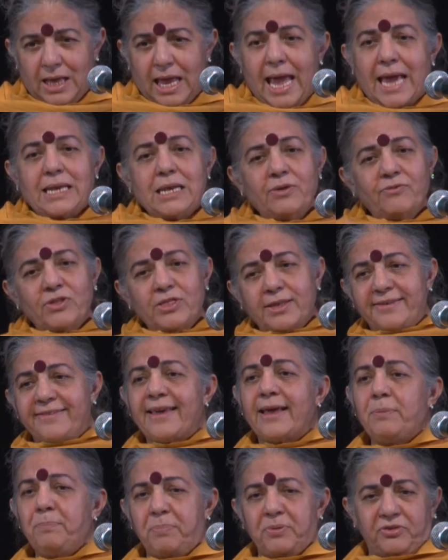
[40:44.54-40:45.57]
And even the
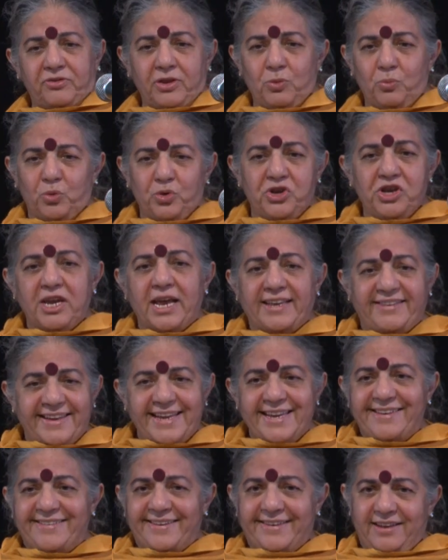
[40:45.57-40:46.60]
10% wouldn't get
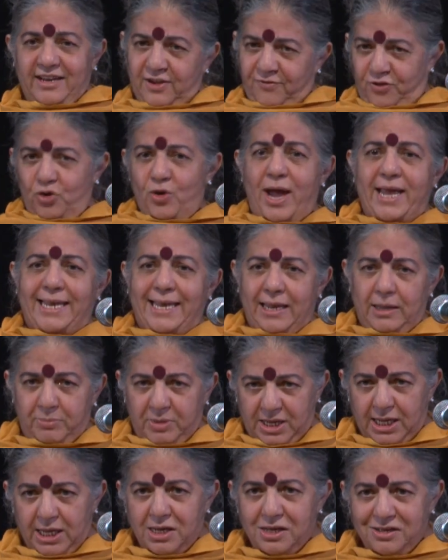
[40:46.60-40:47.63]
eaten if you had
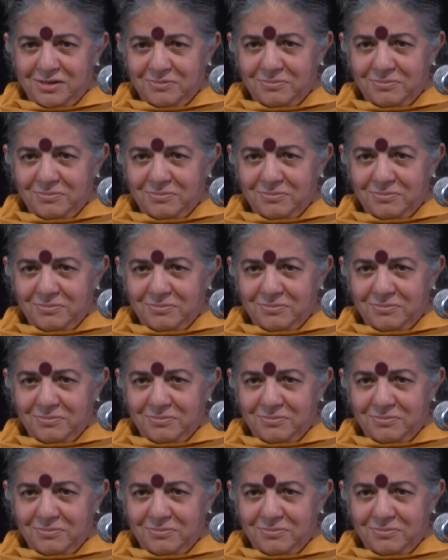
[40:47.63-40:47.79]
labeling